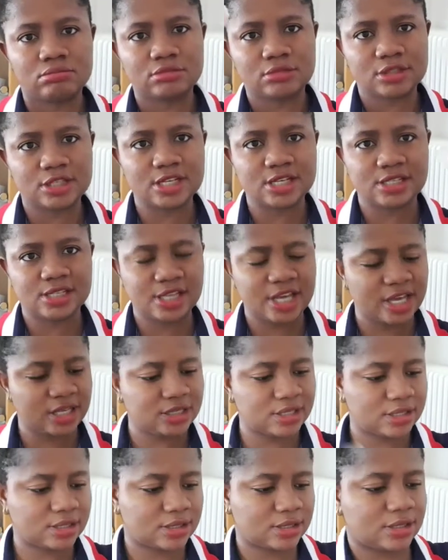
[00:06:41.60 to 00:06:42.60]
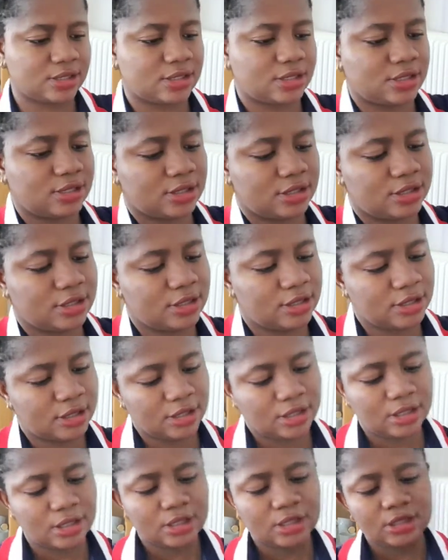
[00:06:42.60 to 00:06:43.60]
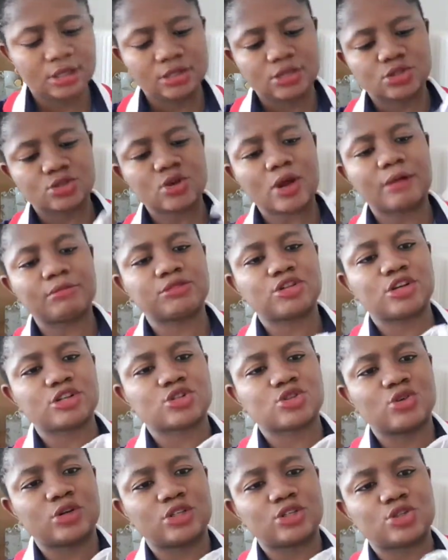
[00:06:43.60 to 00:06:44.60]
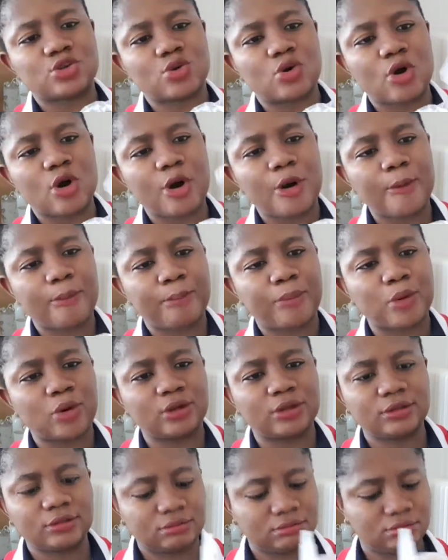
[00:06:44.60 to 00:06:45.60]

This is it. So I'm just going to open.